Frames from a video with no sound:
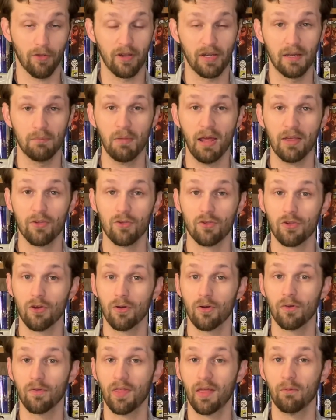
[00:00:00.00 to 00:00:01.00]
And he makes
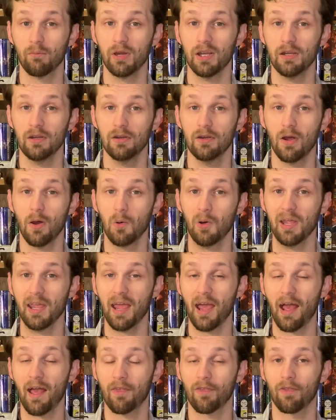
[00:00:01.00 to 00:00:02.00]
sure that we know he
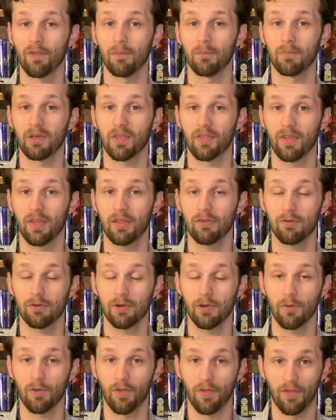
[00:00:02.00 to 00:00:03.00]
has them, because he
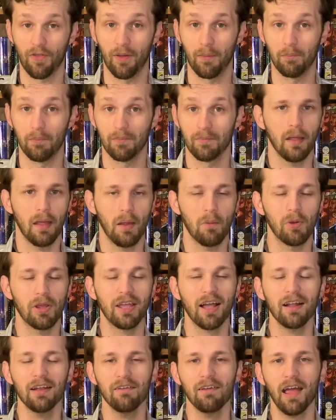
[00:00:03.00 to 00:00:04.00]
introduces them. And we
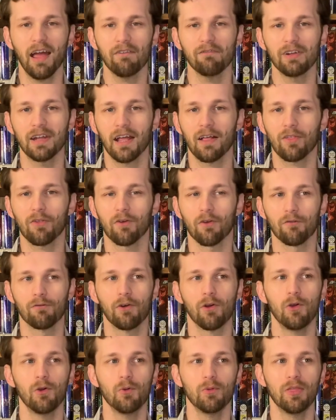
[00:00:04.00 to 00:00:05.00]
kind of have an answer of
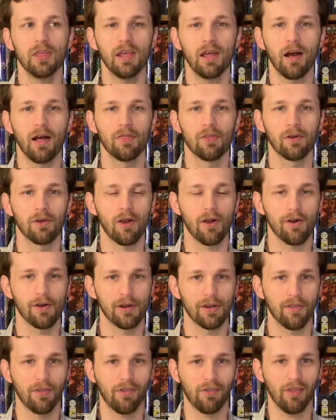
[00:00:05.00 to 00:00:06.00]
who the other
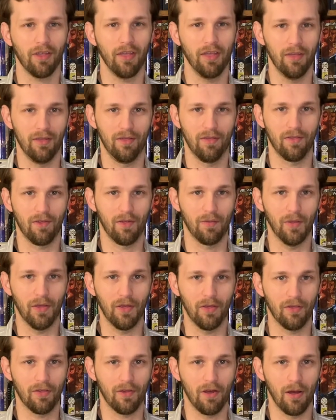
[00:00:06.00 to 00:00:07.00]
artist is on
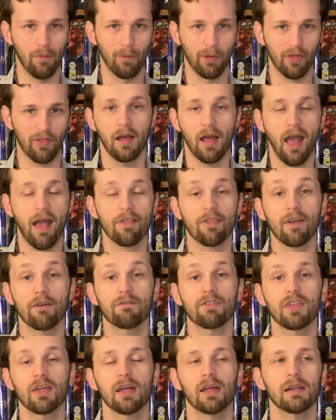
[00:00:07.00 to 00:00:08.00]
these comics. As
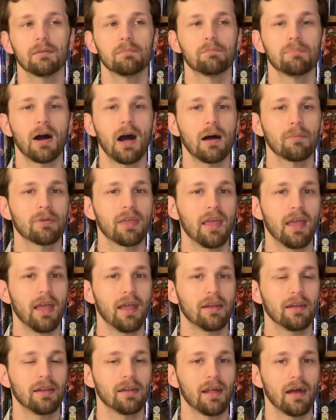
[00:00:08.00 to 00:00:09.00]
I've said, Bob
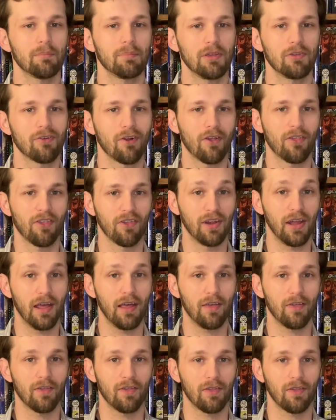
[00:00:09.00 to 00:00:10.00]
Kane cannot be trusted
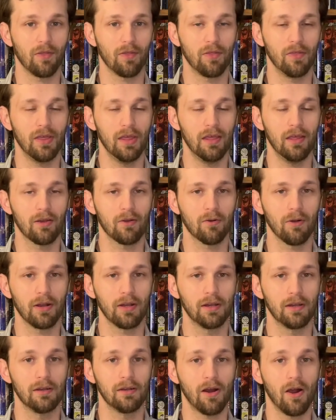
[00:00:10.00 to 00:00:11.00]
as the
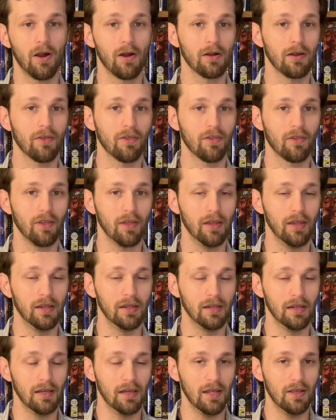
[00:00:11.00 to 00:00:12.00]
accredited artist
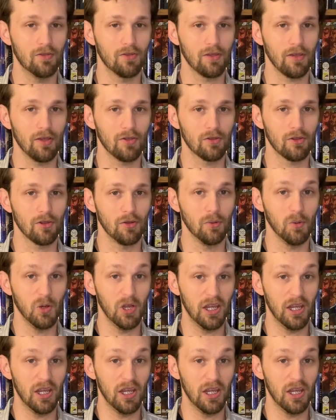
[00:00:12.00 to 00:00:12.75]
in each issue.